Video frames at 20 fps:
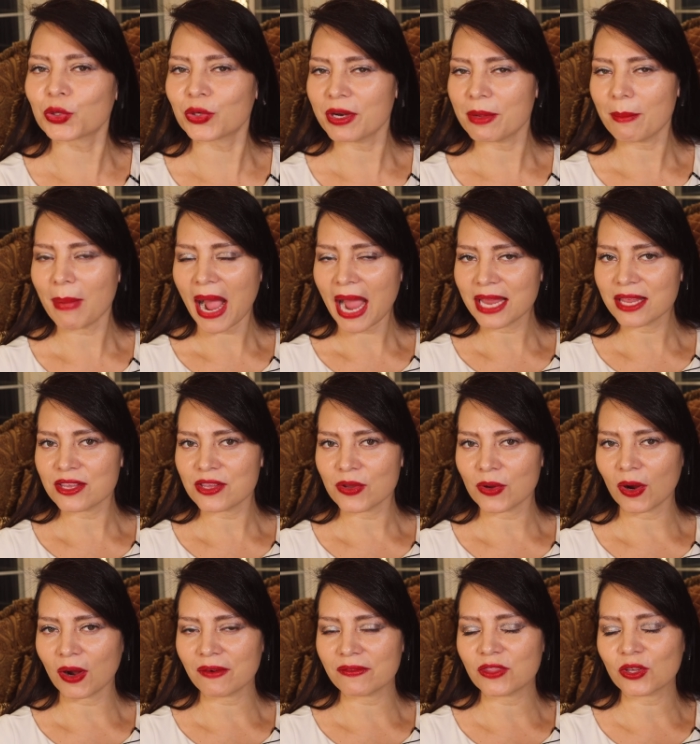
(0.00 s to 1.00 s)
to remind
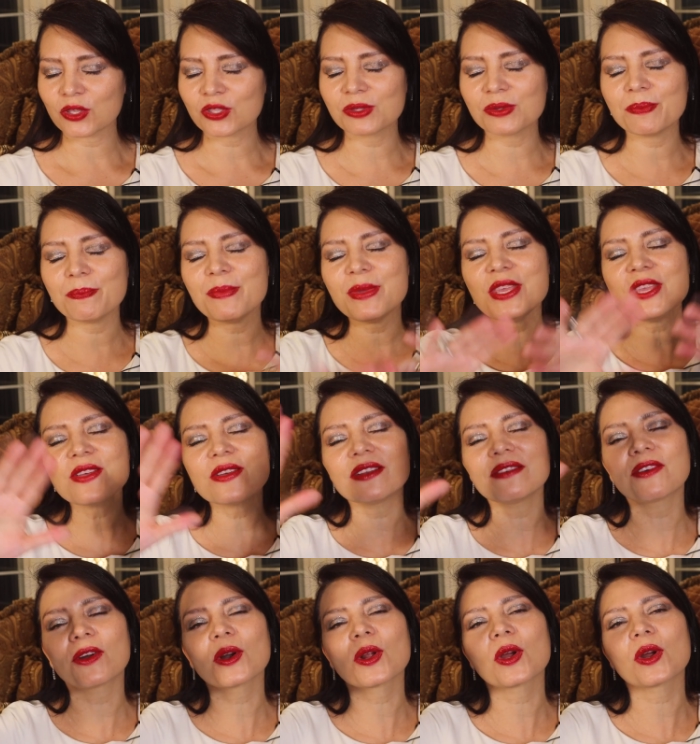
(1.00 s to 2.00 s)
you of those
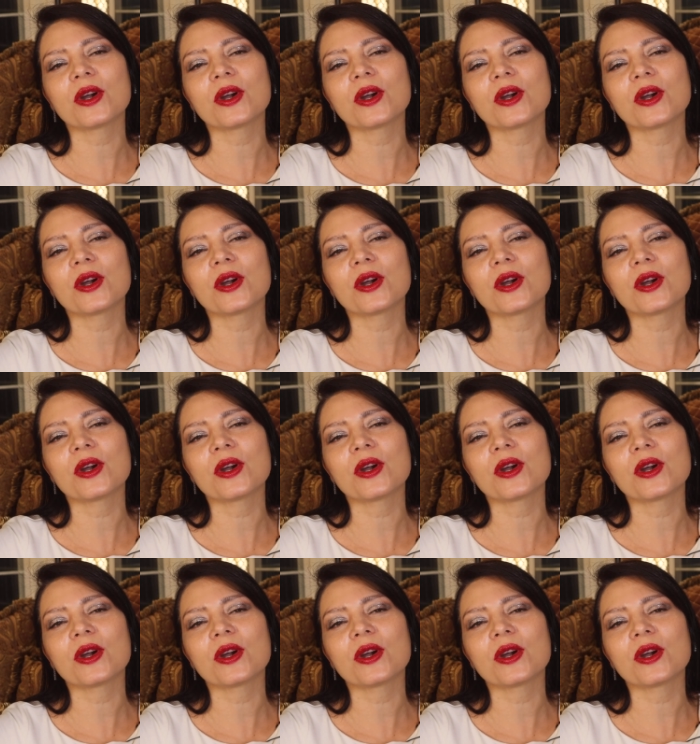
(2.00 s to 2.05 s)
beautiful,